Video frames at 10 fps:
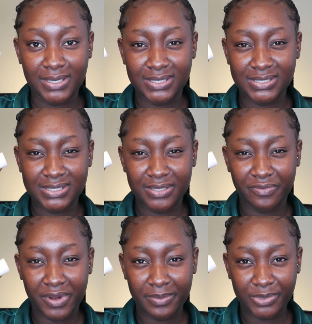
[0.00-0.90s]
This is the
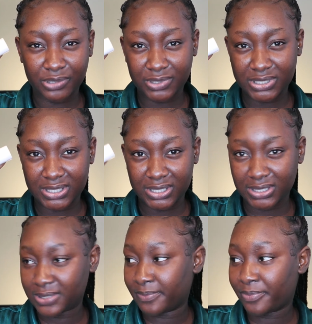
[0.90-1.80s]
Rare
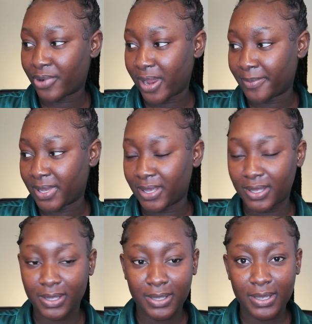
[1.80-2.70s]
Beauty primer